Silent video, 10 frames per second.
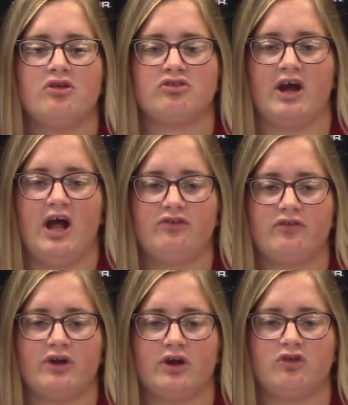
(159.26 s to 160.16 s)
Tryouts
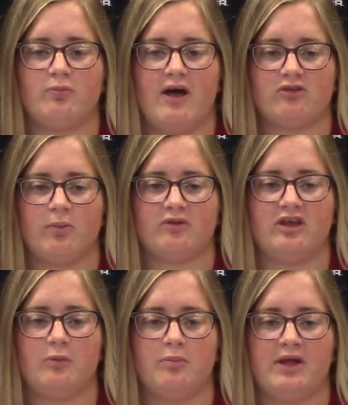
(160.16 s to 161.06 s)
for the girls' basketball
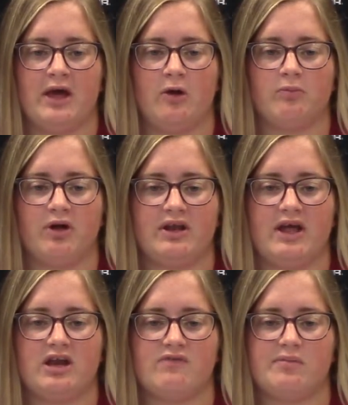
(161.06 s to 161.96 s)
team will be held
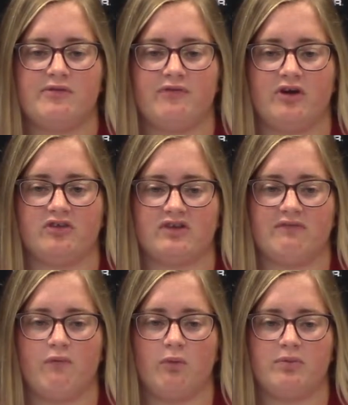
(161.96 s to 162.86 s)
Monday, November 1st at
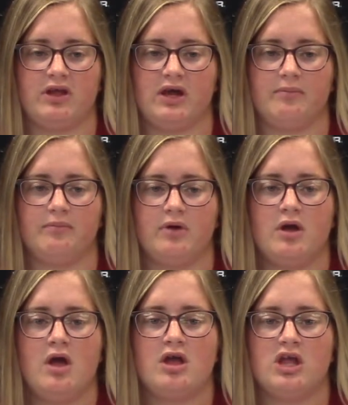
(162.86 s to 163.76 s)
4 p.m.
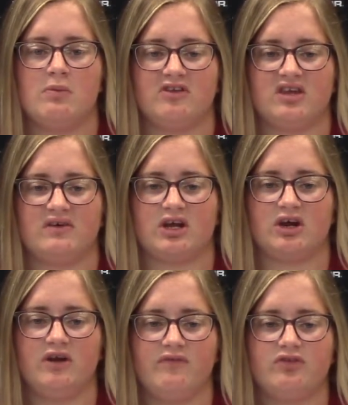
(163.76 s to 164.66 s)
You must have a
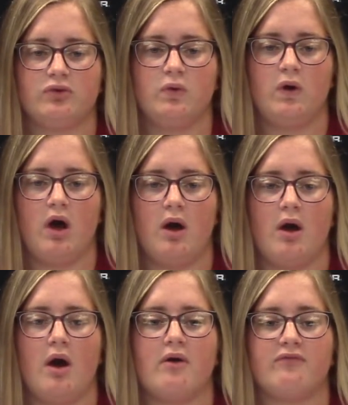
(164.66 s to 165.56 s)
current physical
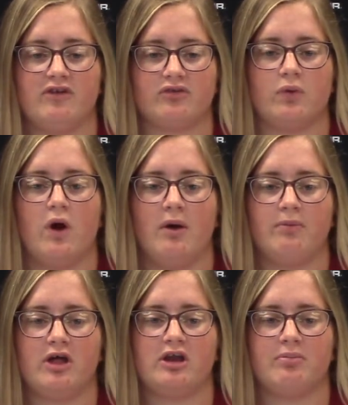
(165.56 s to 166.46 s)
physical
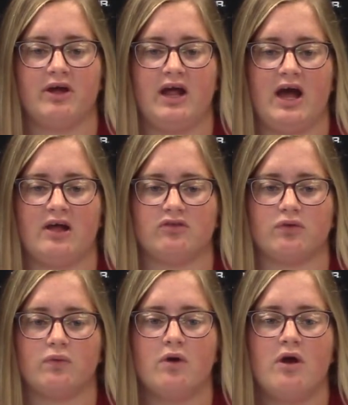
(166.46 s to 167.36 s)
uploaded to Planet High
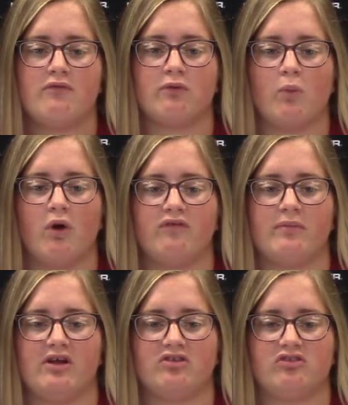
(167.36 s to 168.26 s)
School. For more
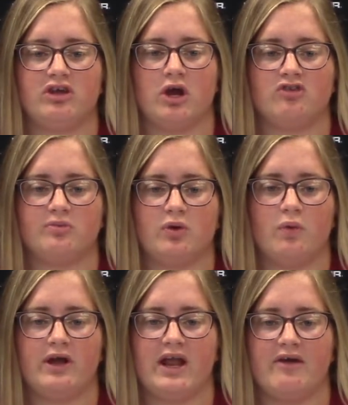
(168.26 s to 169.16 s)
information, see Coach
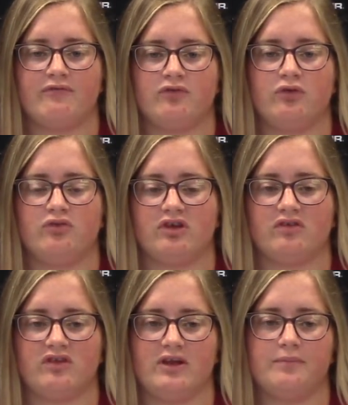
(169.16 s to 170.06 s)
McCoy in
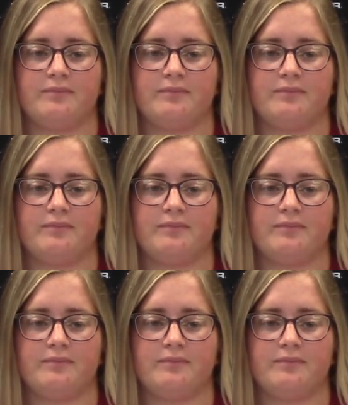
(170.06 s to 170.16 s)
F216.